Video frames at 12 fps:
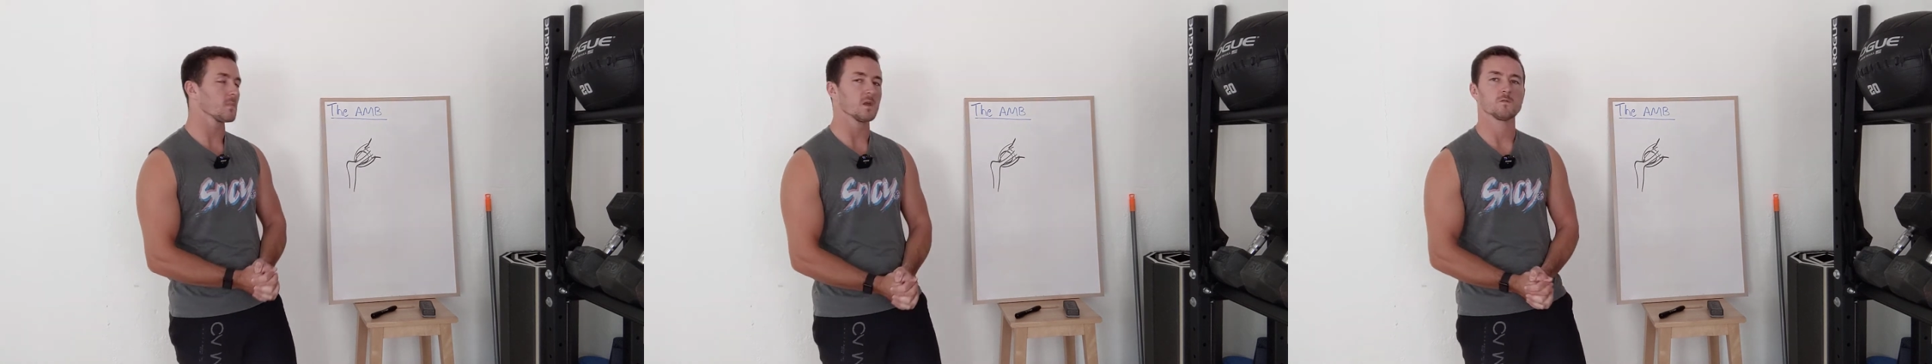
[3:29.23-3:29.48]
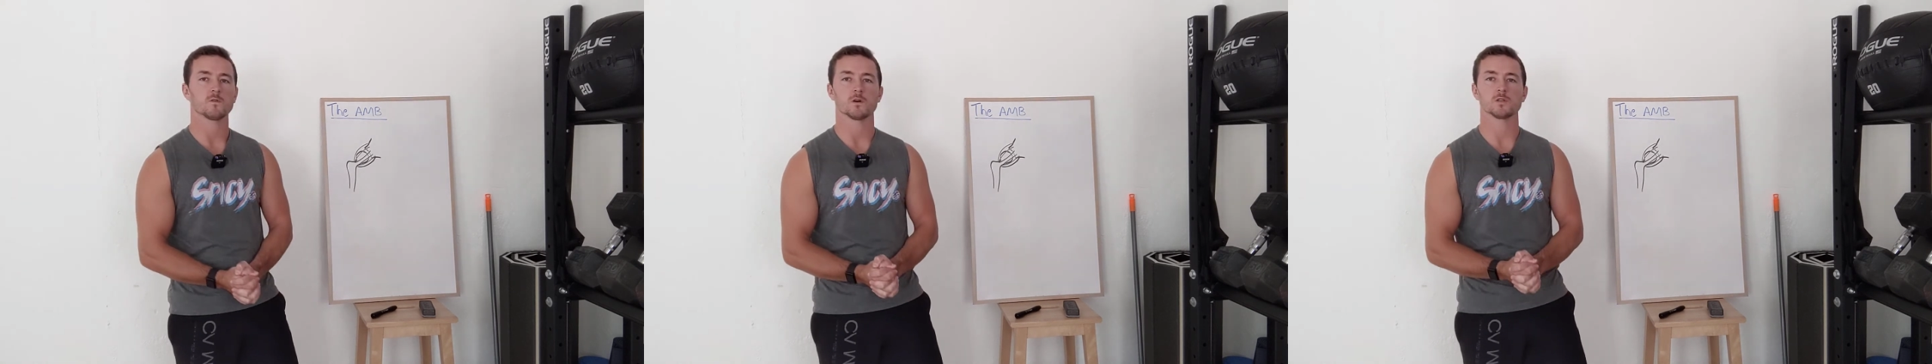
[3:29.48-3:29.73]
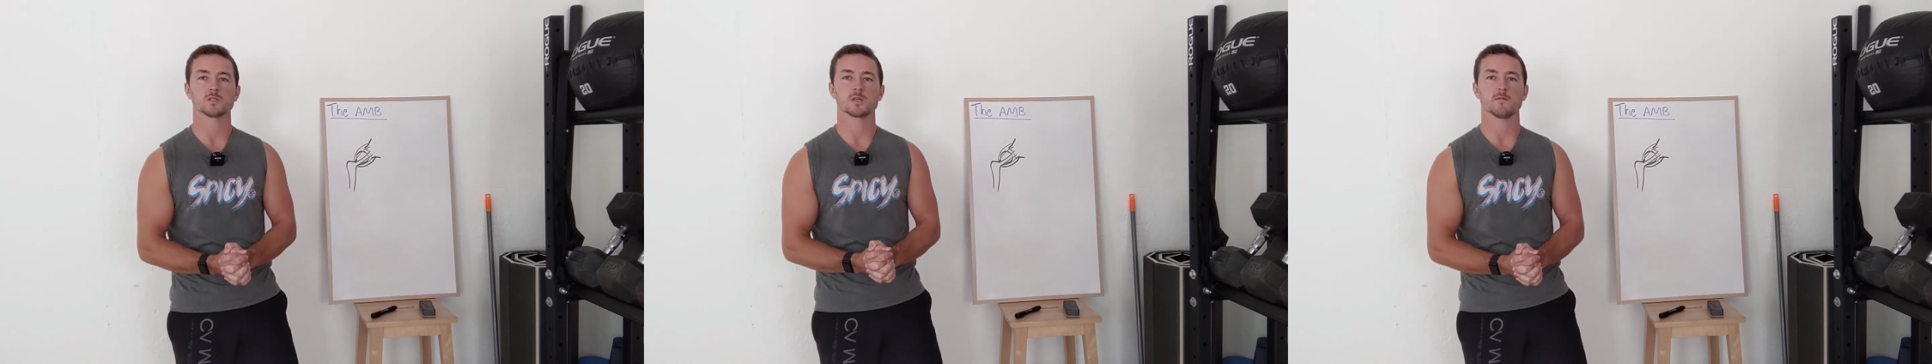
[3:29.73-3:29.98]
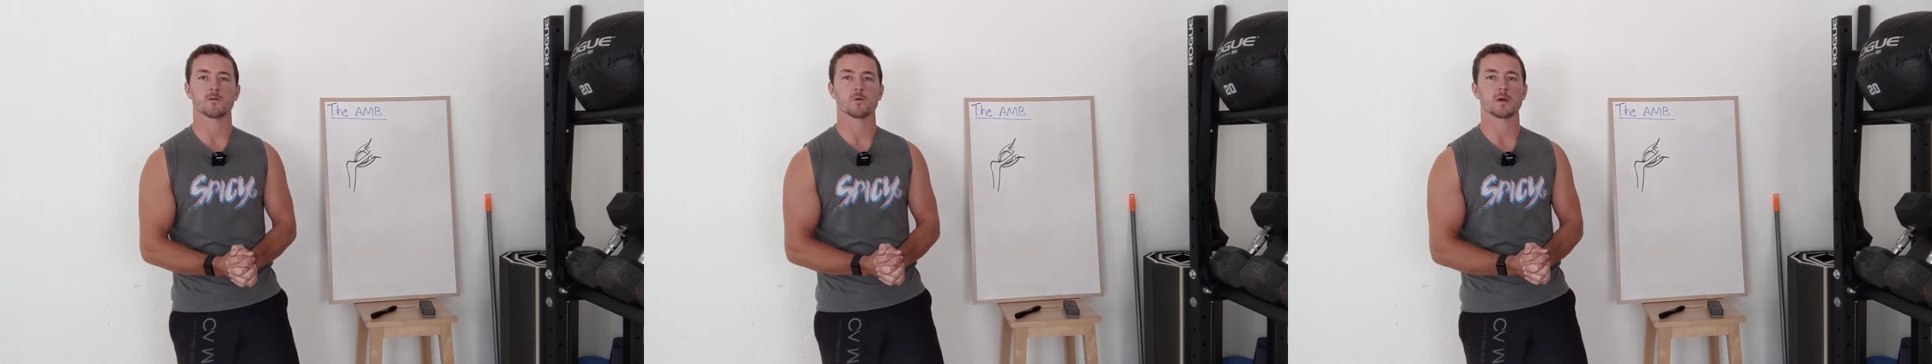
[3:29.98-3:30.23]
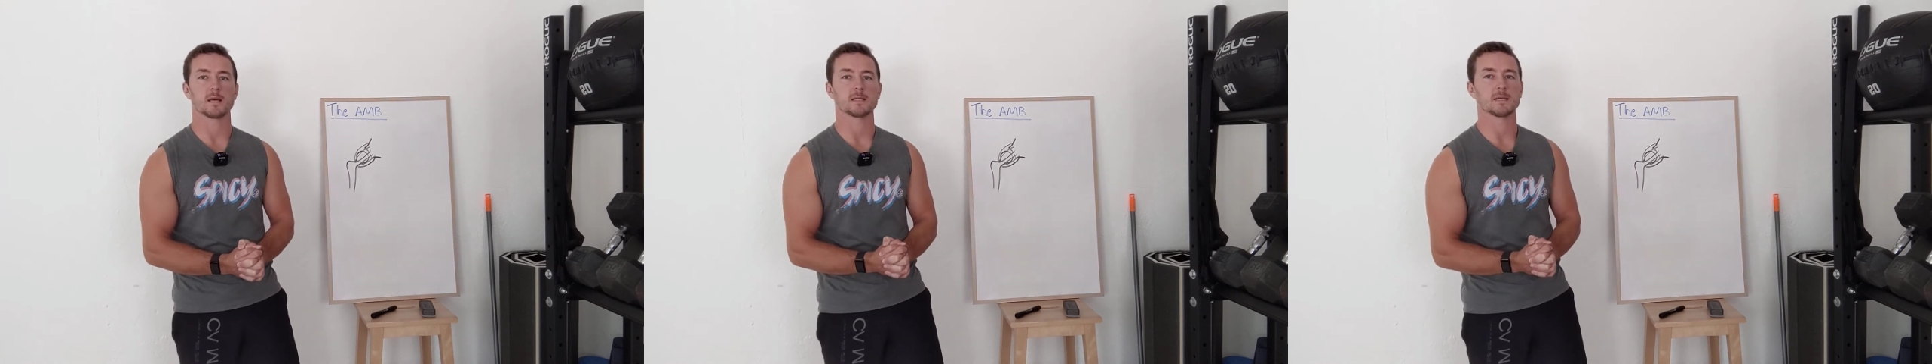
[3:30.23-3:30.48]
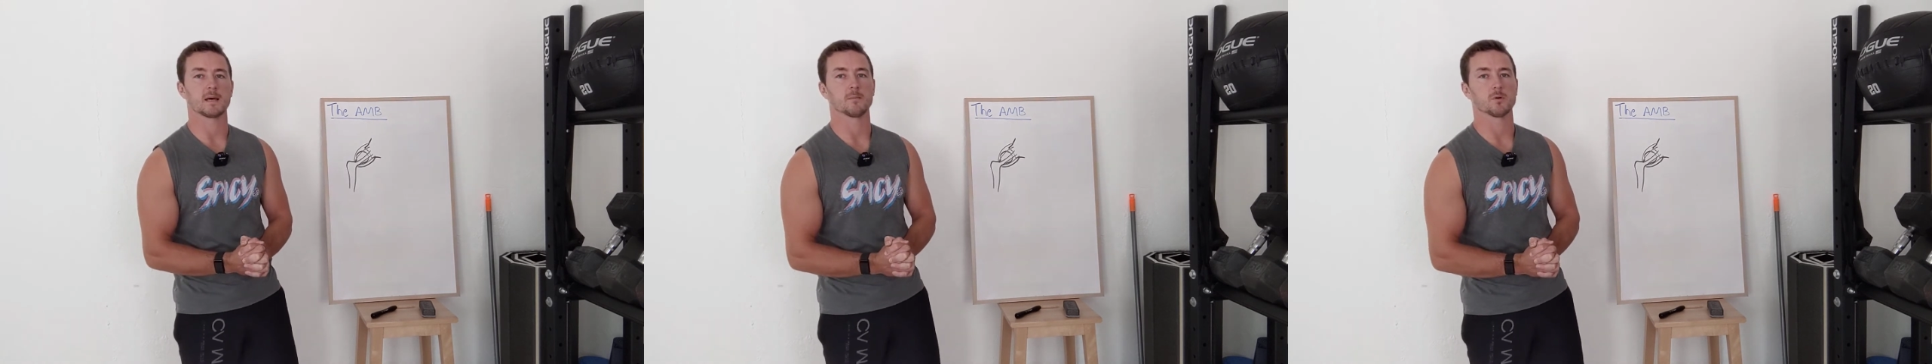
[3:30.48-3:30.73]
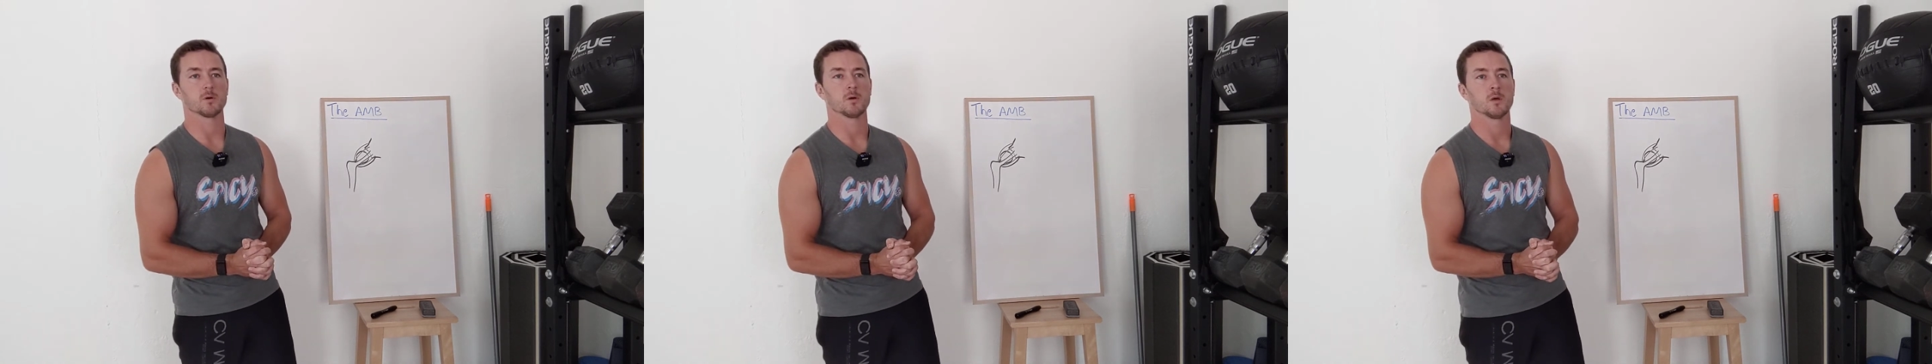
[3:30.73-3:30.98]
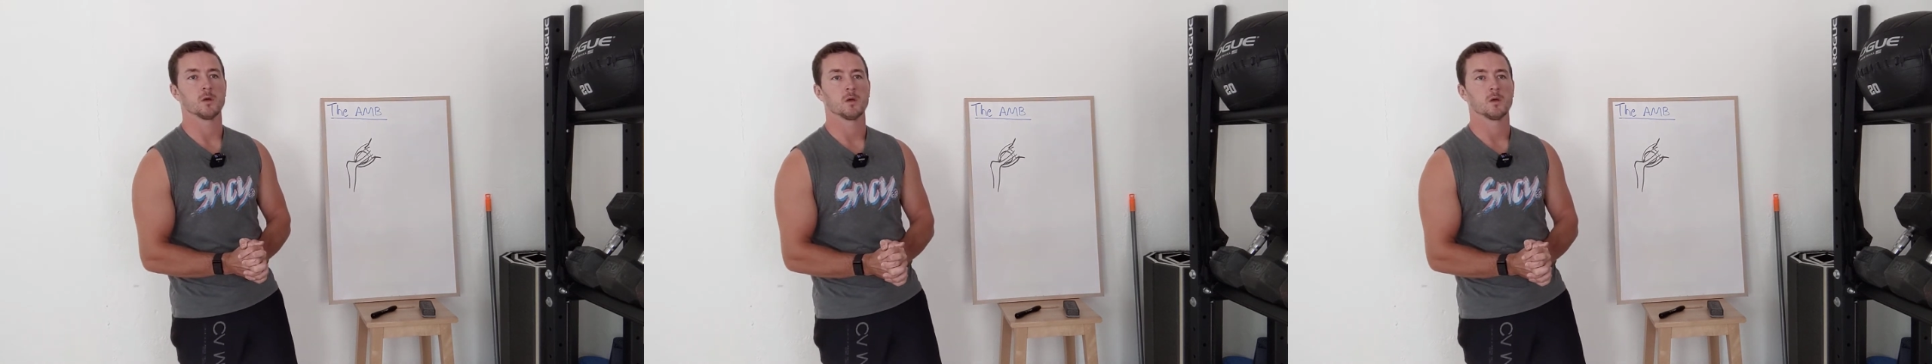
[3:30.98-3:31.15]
So I'll just give a quick example.